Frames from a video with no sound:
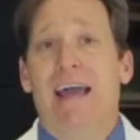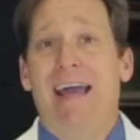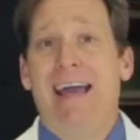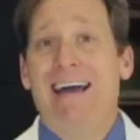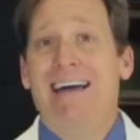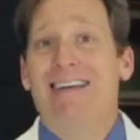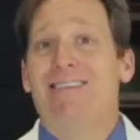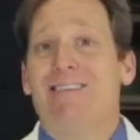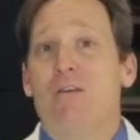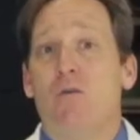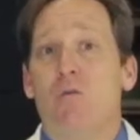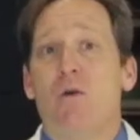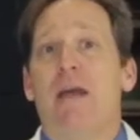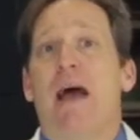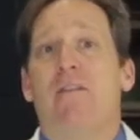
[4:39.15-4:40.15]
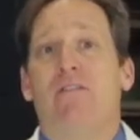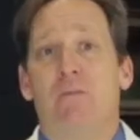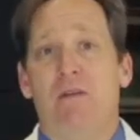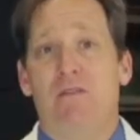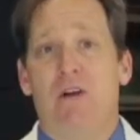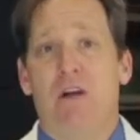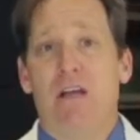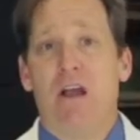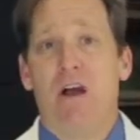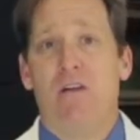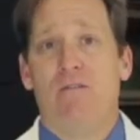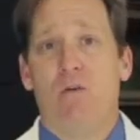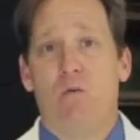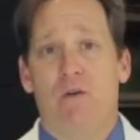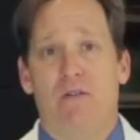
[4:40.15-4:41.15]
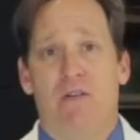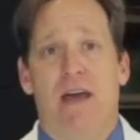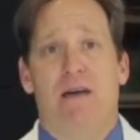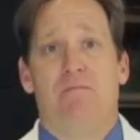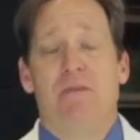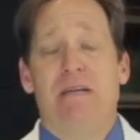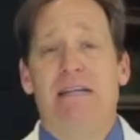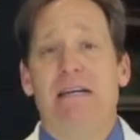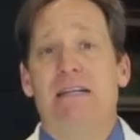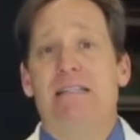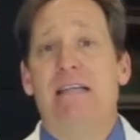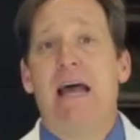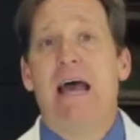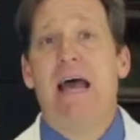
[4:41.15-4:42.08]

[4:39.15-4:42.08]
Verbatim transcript: And we have to be very careful with that, because